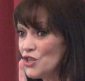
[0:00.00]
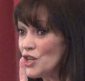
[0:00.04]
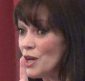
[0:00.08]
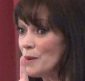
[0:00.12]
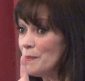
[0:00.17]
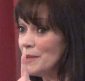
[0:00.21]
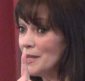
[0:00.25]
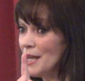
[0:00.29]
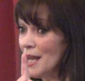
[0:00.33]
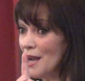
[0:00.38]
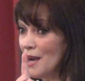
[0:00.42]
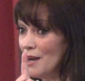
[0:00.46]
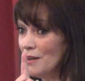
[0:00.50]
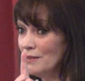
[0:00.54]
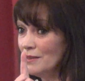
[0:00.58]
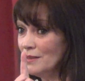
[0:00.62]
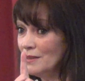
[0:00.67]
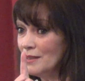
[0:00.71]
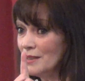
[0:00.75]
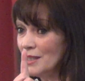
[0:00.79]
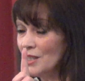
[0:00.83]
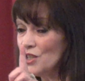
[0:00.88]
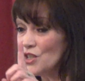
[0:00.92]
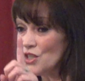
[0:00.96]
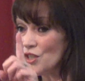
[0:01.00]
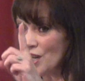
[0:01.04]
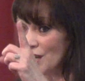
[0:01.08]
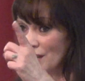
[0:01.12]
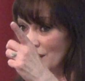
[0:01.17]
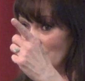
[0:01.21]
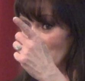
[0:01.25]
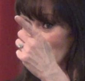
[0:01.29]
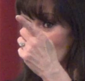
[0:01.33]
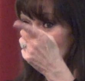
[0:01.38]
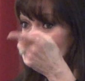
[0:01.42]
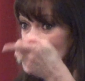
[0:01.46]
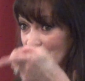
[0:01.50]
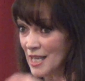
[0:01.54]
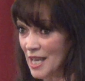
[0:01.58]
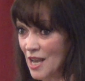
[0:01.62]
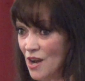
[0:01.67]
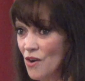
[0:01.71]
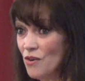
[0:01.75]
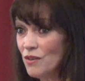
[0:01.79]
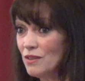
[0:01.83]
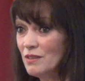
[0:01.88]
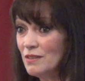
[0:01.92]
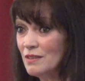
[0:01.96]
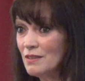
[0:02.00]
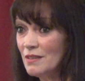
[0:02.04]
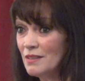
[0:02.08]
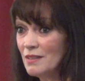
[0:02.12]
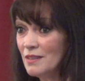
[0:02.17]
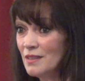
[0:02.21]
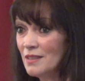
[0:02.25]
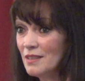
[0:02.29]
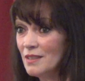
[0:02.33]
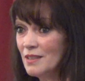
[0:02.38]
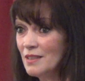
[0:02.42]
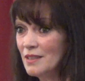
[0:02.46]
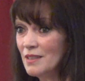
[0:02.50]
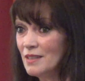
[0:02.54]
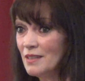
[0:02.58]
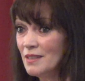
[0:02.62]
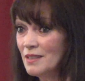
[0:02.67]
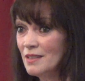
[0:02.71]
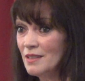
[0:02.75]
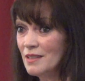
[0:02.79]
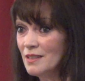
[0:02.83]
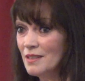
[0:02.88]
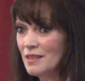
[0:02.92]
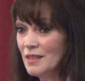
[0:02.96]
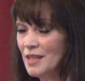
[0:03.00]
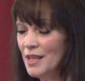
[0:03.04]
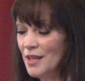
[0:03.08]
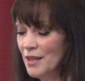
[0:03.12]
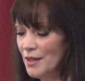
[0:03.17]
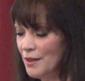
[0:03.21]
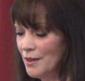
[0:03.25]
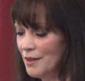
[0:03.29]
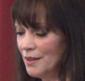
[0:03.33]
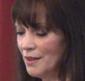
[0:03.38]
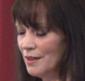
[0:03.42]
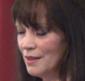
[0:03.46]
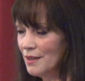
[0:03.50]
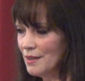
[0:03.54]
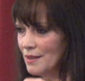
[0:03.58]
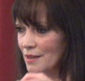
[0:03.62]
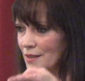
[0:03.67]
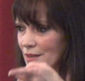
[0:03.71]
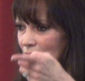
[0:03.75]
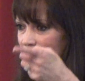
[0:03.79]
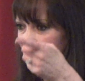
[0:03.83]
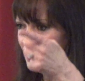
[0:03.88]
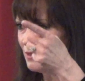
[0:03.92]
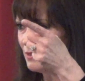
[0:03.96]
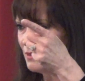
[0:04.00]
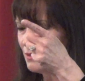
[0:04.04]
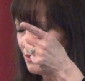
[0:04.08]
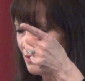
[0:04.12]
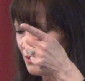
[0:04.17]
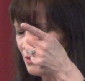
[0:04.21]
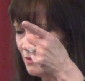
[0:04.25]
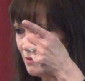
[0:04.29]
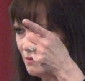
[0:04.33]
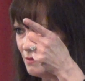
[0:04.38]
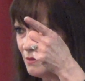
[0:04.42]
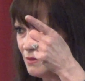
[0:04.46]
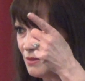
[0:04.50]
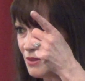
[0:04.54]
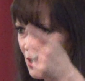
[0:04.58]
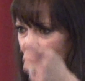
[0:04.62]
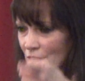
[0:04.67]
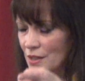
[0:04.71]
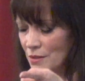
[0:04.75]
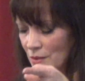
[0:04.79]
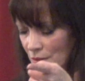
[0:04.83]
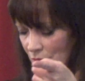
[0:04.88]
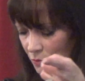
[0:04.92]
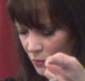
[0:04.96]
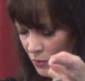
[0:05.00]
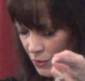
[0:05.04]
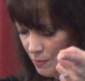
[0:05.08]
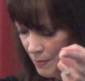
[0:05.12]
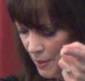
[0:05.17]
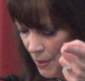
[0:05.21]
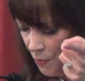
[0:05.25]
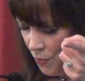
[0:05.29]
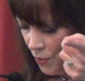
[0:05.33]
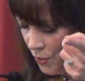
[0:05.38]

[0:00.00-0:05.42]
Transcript: shut me down. He shut down. He shut, what's my